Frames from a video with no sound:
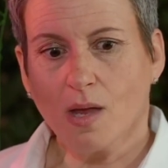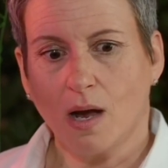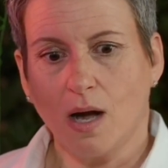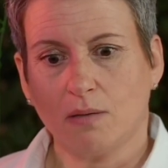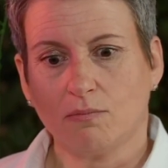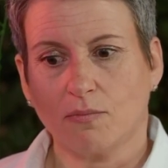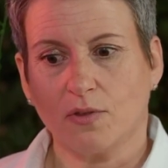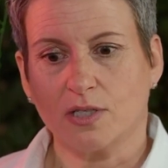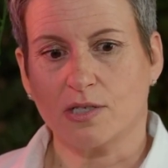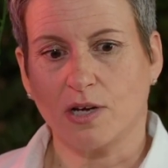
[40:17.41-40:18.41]

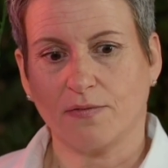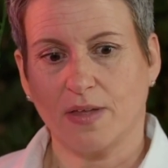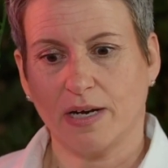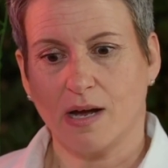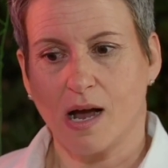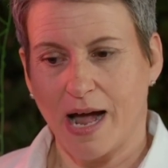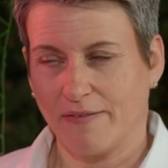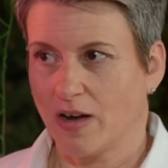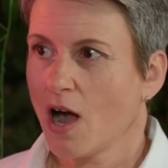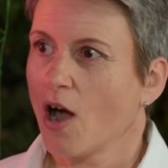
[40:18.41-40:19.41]
The stuff then that I
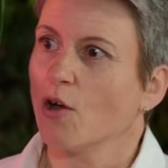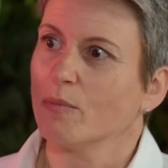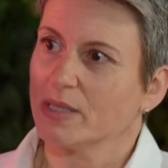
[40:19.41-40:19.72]
have at home